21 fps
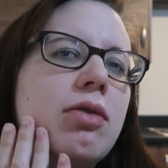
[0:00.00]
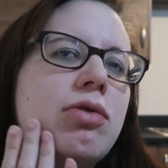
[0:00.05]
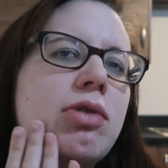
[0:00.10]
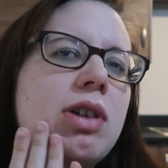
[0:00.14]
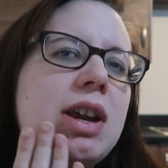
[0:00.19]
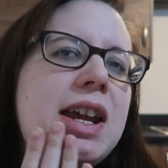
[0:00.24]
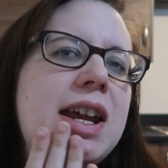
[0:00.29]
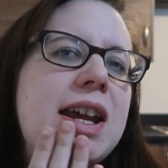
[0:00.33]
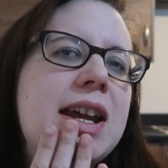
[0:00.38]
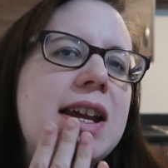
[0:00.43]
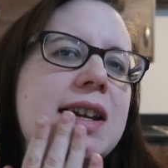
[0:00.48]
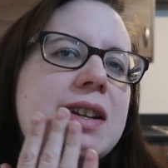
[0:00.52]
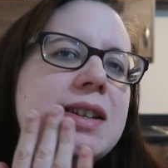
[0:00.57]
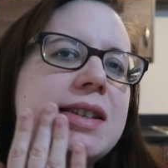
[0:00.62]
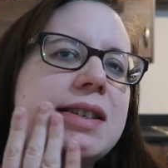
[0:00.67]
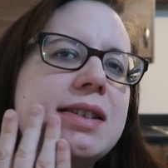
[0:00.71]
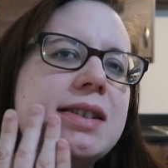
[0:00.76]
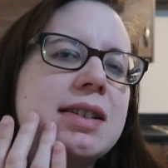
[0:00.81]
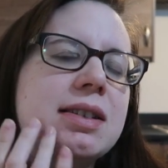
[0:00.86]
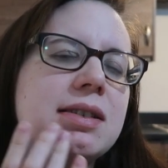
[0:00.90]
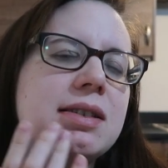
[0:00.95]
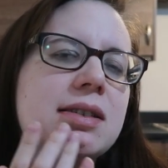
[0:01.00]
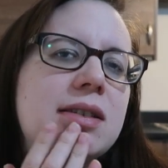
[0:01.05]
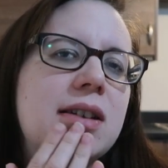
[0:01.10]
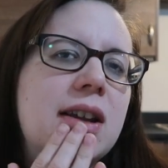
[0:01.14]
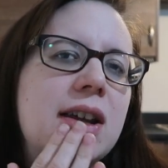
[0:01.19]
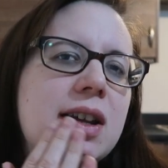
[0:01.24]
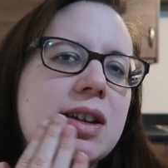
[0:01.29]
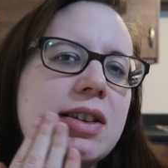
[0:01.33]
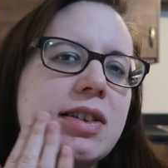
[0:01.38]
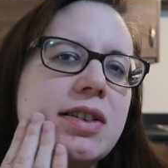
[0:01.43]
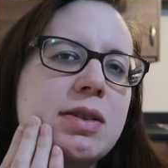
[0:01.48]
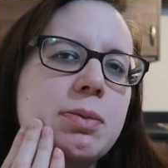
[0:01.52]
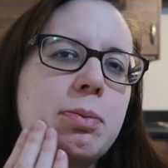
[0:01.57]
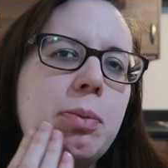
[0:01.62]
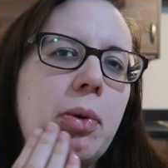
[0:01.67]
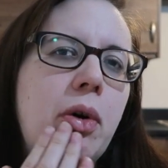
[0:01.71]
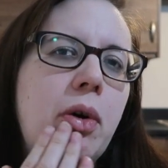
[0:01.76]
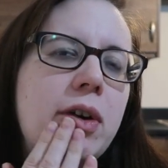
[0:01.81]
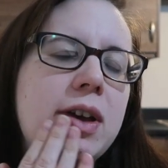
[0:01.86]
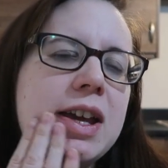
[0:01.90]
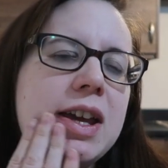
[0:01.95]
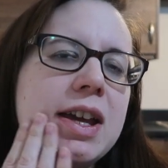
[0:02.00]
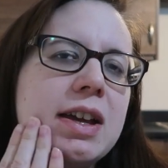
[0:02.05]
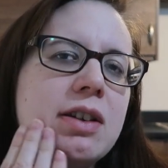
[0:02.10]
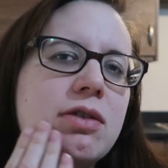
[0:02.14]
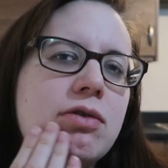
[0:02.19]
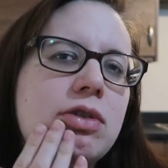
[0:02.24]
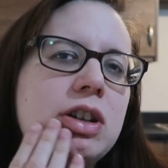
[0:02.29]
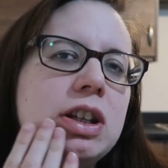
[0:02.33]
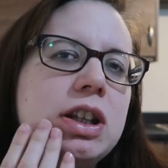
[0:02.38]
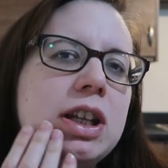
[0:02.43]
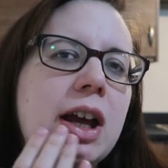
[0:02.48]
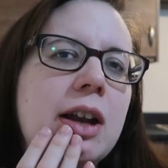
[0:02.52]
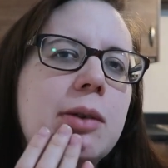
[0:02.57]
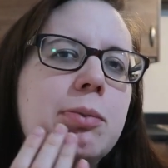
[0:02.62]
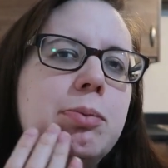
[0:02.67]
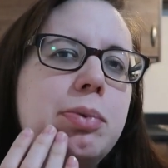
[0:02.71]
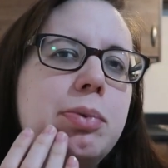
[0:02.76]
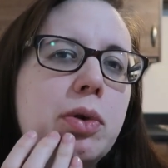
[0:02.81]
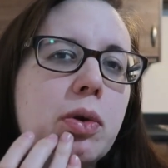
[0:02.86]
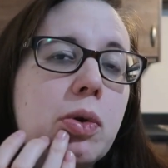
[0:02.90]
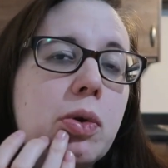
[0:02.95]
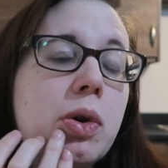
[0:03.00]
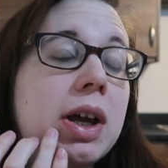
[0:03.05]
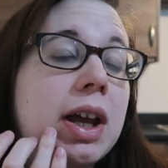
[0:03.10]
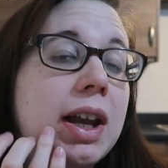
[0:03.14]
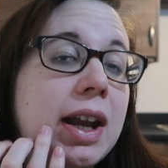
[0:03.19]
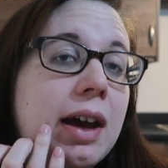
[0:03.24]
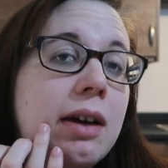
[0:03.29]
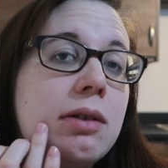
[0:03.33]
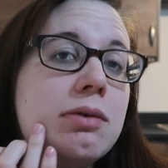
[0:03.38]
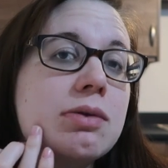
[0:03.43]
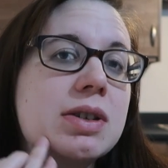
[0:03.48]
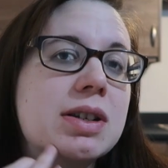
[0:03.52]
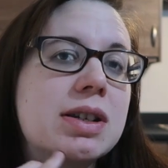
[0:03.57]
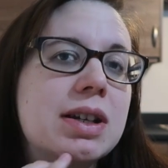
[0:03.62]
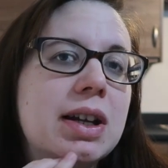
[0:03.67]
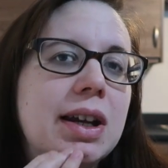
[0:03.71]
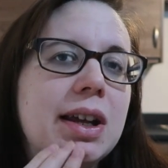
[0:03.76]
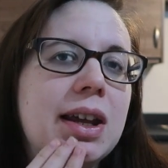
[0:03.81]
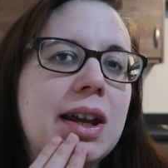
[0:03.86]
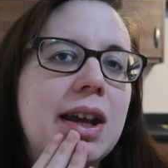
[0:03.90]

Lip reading: raised and spotty and really had broken out.